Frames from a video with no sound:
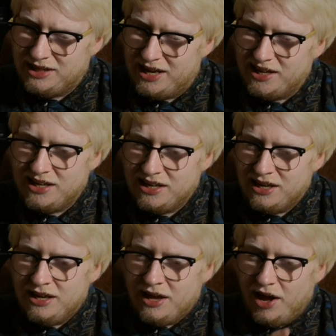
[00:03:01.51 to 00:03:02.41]
they
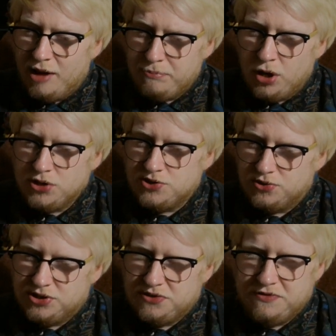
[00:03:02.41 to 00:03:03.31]
bottle,
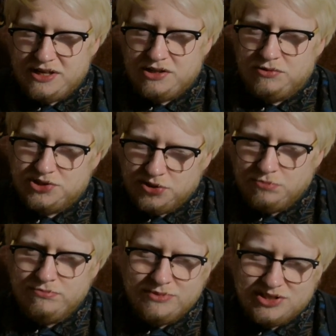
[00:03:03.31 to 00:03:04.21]
because I think there are
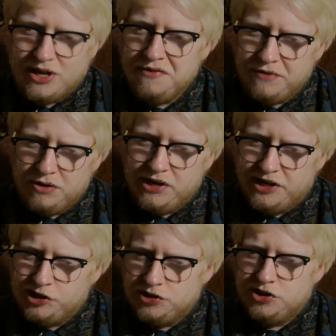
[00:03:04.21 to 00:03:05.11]
some slight
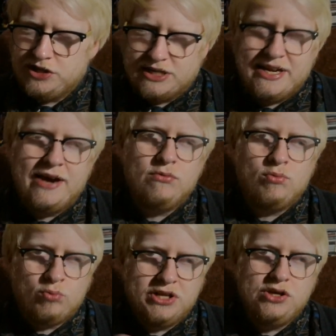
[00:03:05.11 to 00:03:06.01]
variations you can get
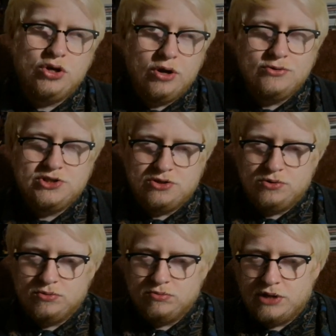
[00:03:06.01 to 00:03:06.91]
when you go
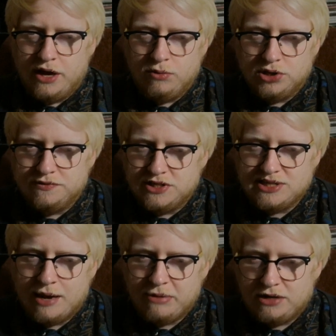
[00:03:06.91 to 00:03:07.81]
to one of the
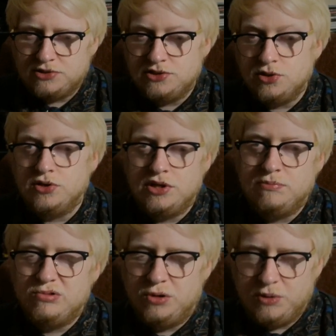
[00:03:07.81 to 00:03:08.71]
tap houses or the
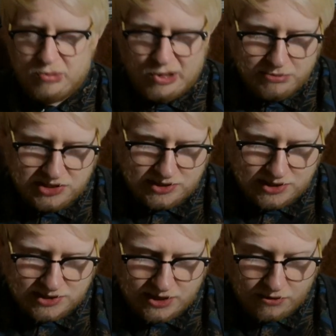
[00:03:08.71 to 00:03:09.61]
brewery premises
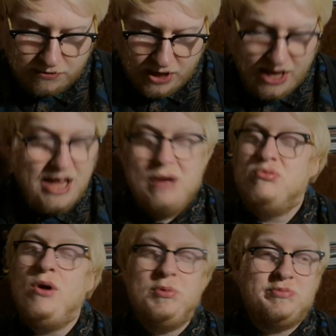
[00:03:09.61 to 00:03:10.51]
itself.
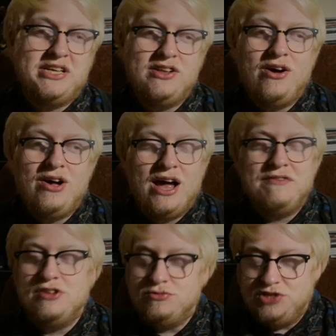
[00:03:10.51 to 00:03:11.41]
Probably not, I've
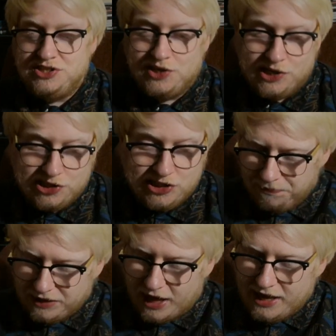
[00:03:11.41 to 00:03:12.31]
not researched
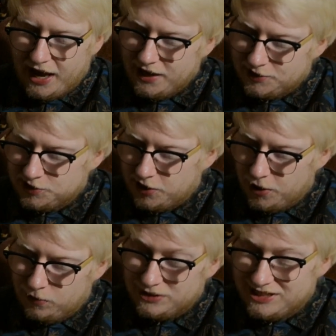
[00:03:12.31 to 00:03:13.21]
it. Yeah,
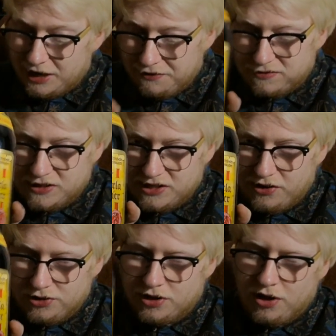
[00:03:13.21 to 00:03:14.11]
so definitely
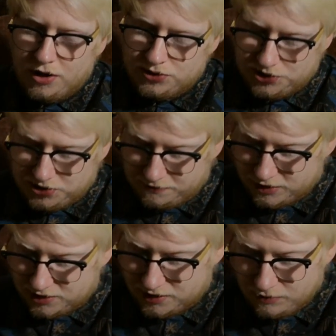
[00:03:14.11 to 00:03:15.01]
on the cards to
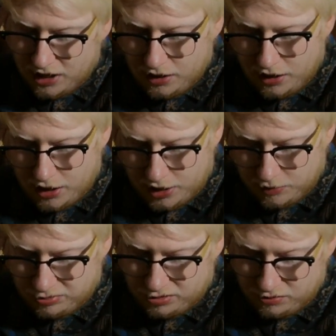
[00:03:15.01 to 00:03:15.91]
visit the
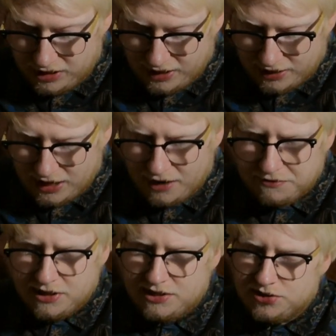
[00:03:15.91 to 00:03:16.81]
brewery and have
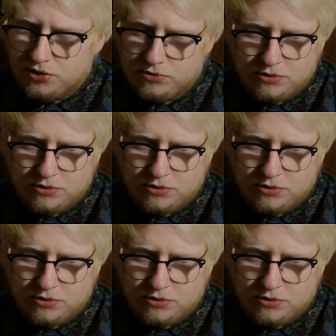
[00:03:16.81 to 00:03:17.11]
this on